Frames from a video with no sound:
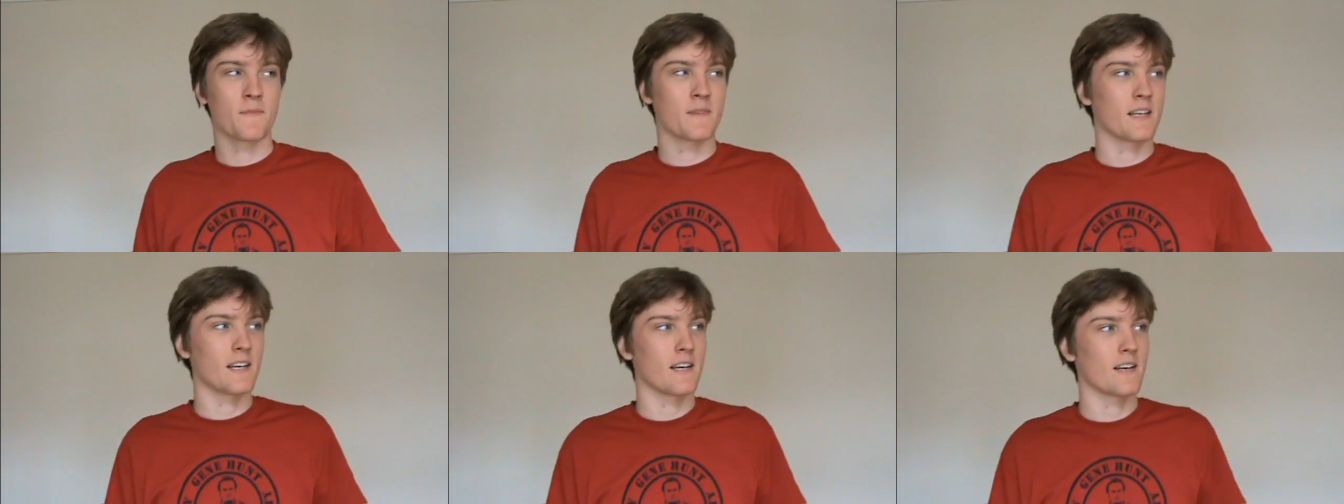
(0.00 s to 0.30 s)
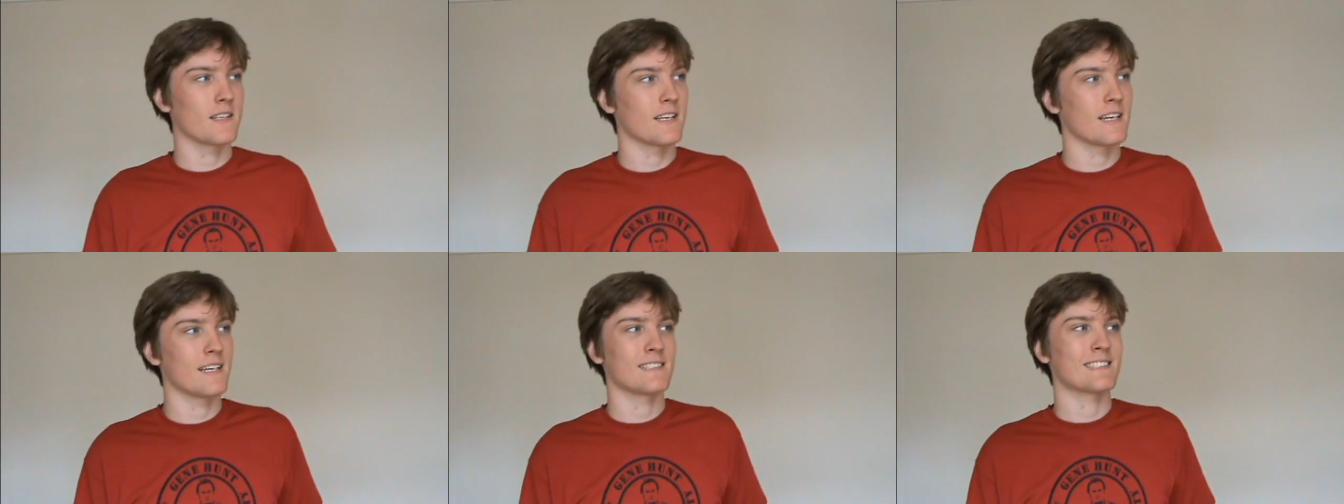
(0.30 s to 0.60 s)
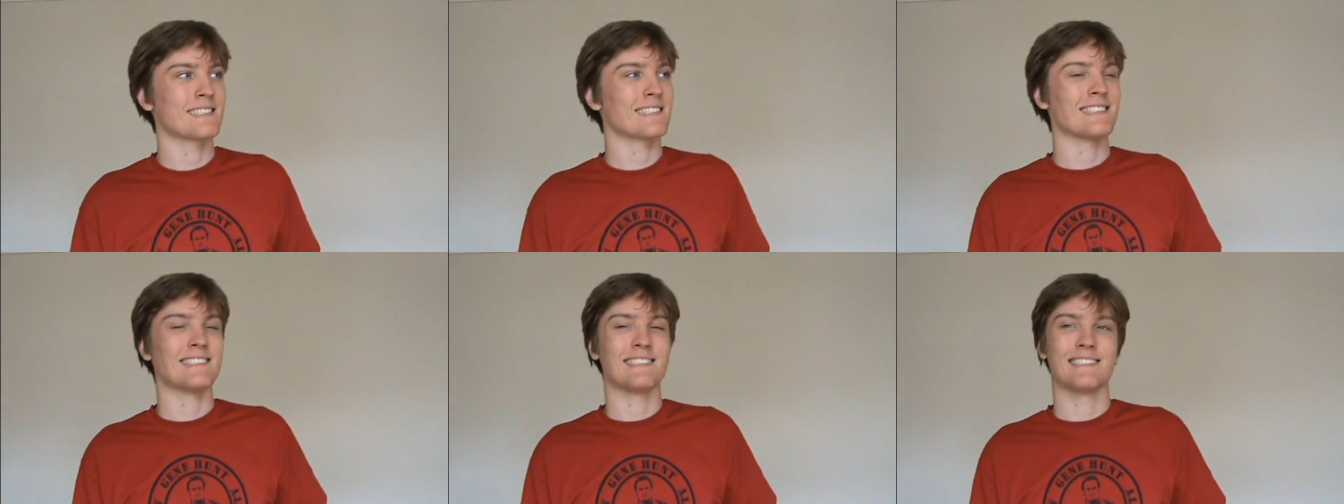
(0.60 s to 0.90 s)
And I was like,
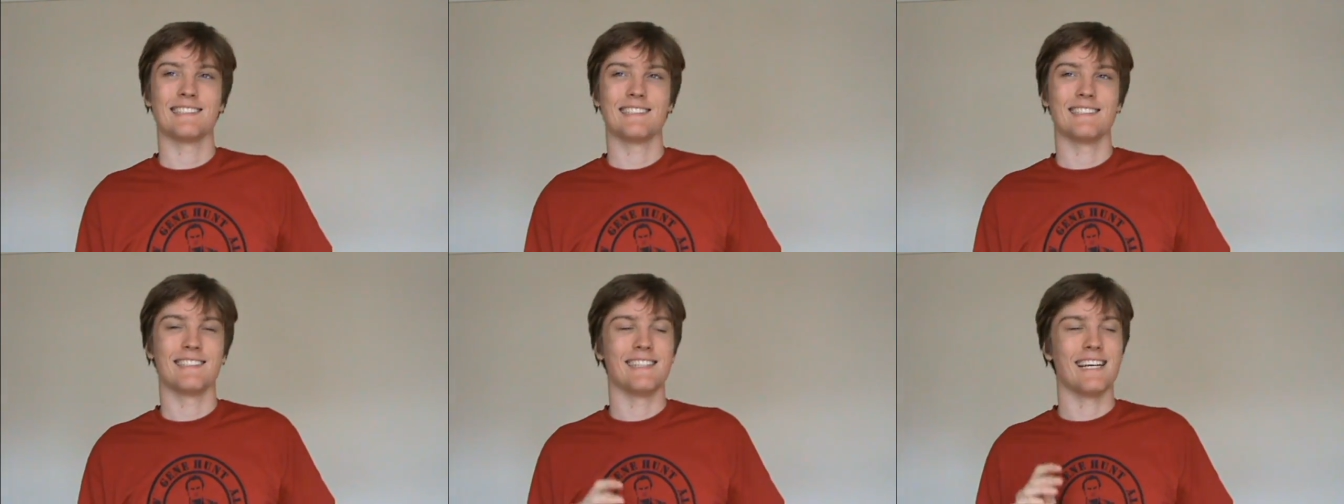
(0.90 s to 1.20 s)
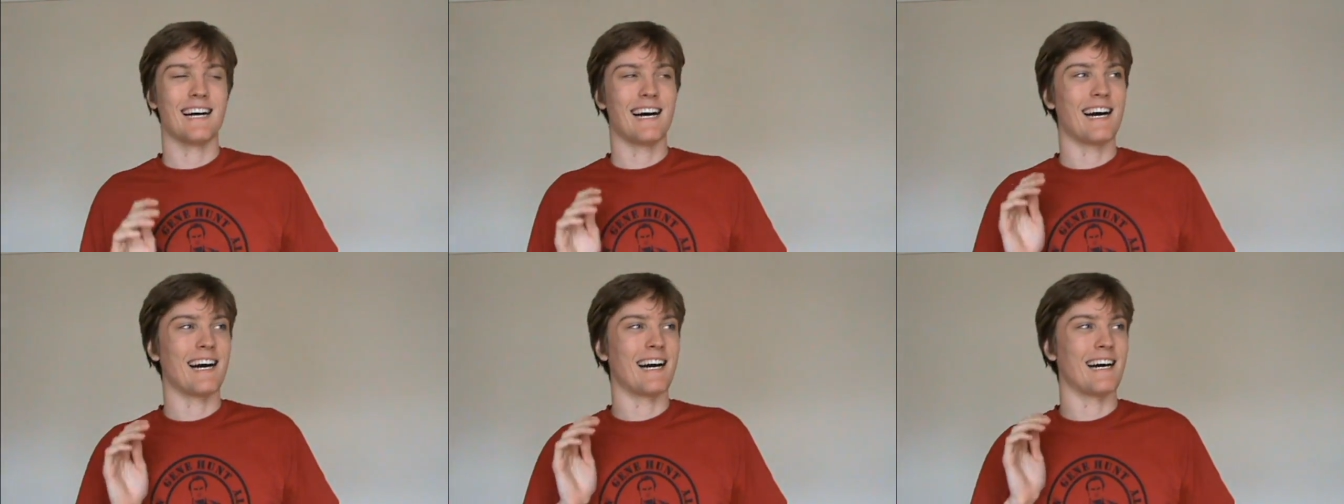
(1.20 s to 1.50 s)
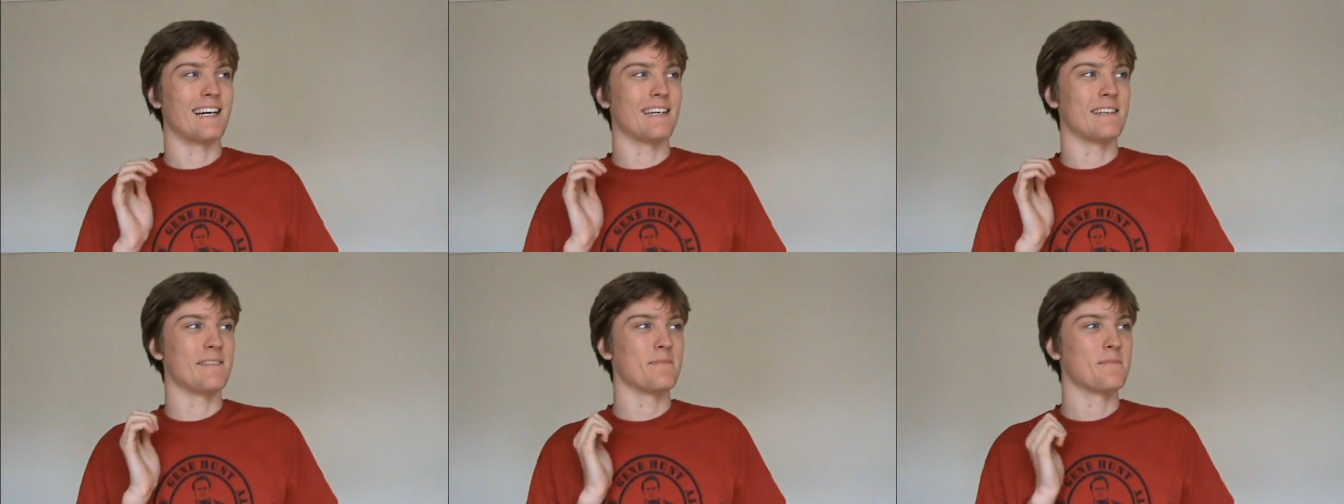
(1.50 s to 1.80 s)

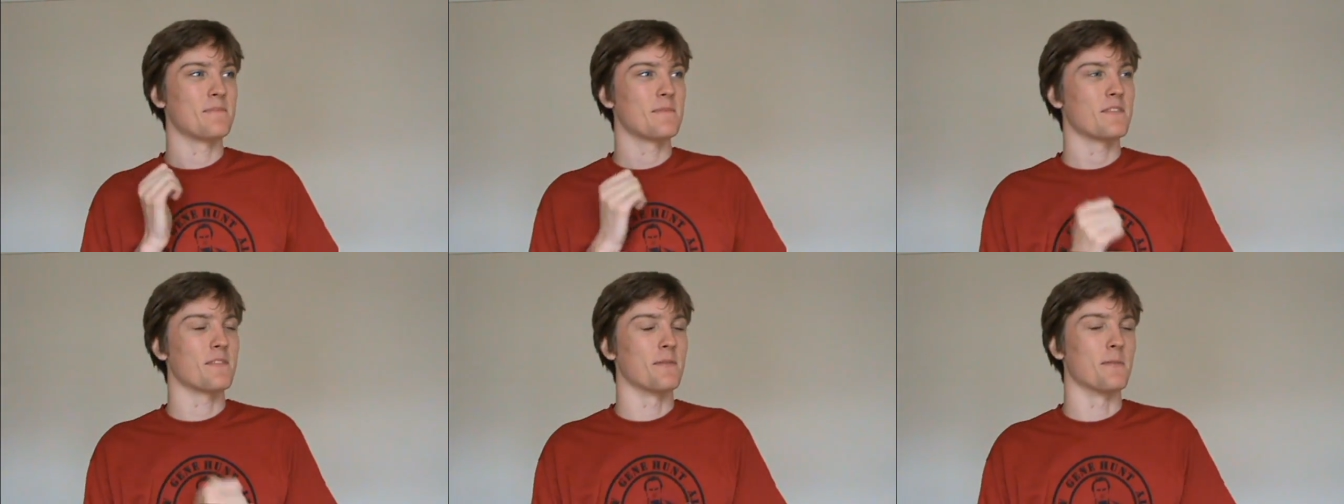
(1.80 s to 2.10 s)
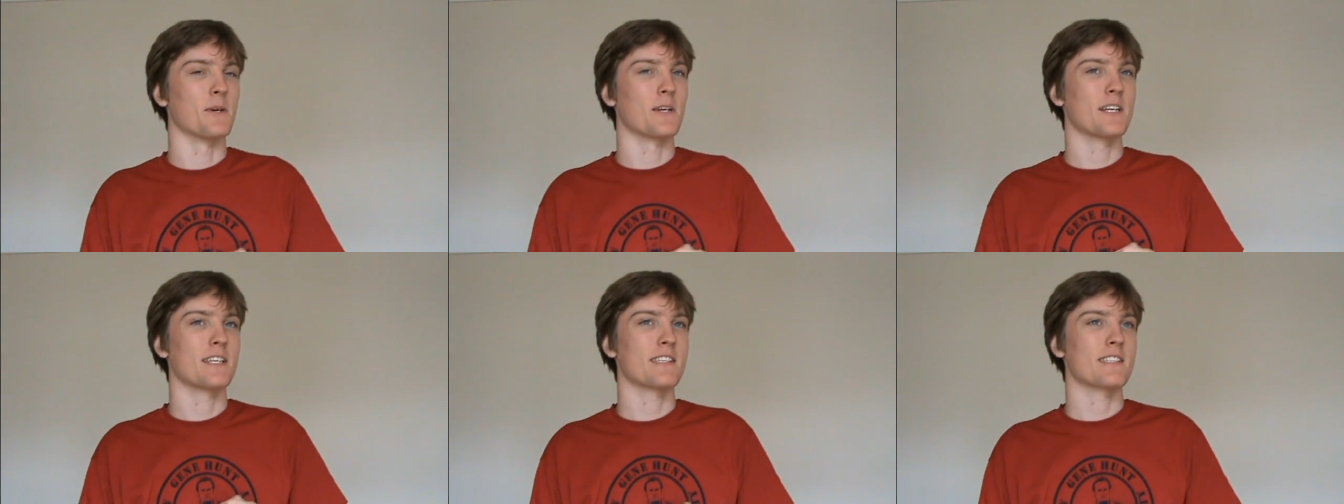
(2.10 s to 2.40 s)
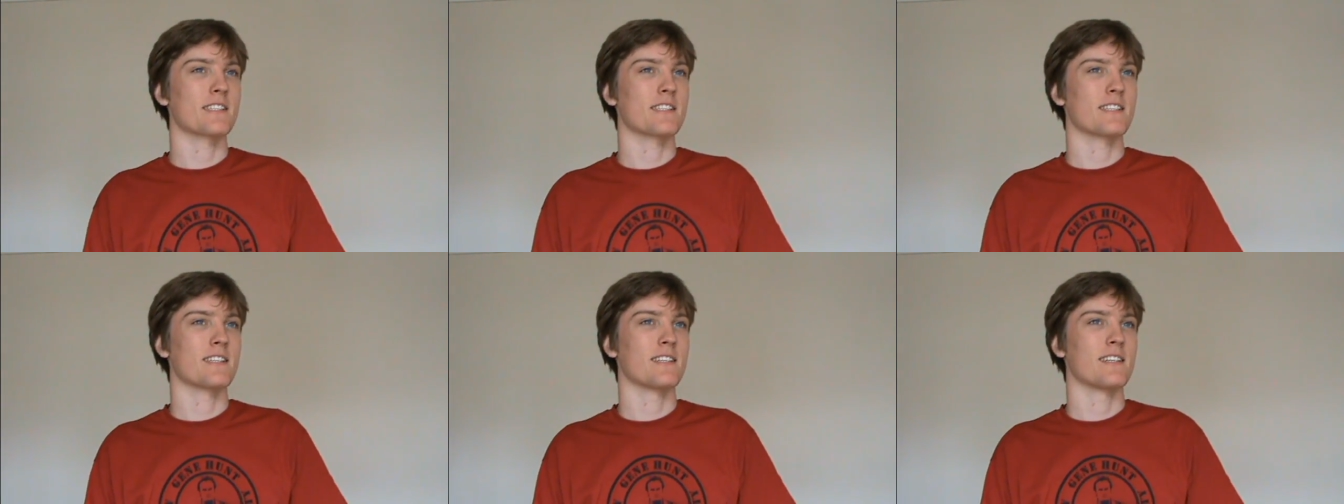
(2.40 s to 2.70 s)
nah, if I'm
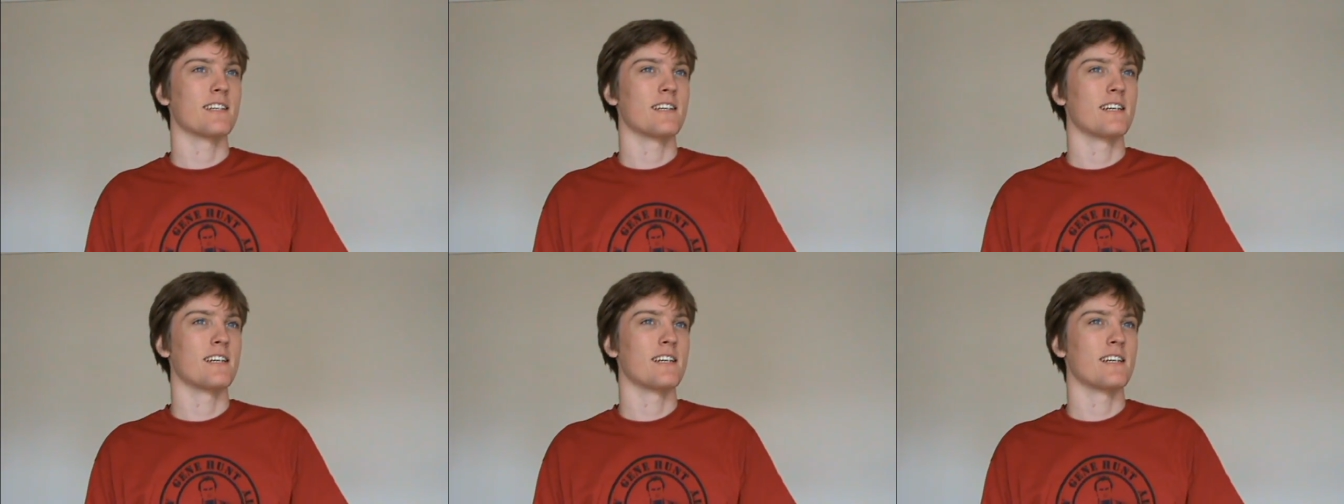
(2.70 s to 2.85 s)
honest,